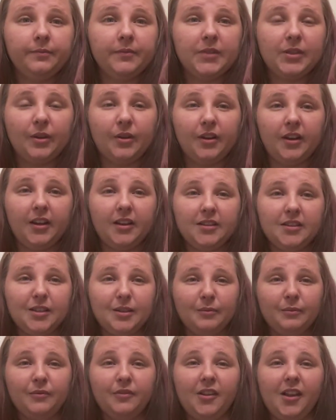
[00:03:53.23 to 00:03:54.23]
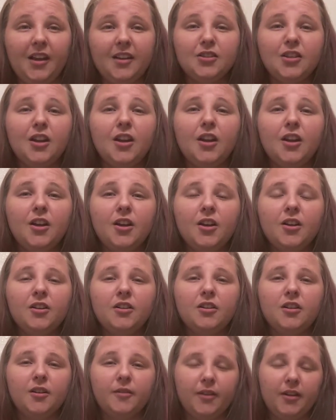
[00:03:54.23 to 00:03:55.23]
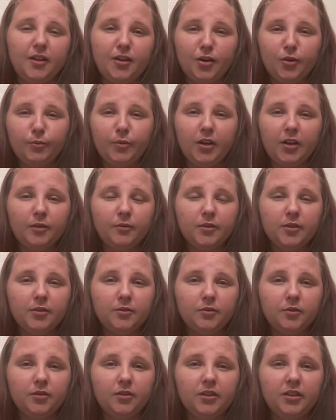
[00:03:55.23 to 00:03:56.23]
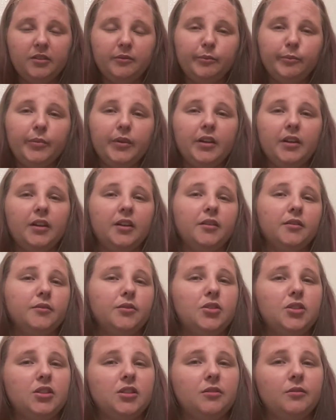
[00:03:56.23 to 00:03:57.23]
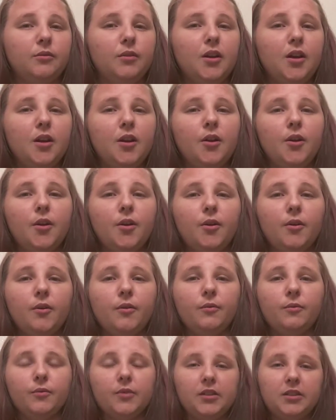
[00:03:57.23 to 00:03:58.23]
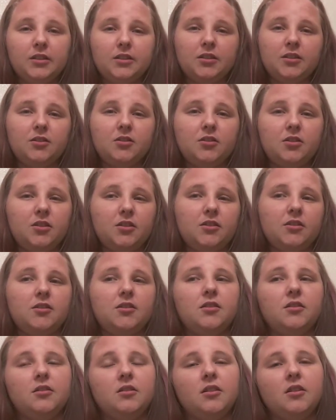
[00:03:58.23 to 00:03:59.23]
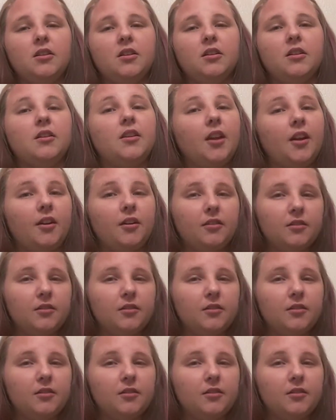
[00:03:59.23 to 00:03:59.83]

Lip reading: Sorry, I had something flash. Anyway, her body was real limp. She was just not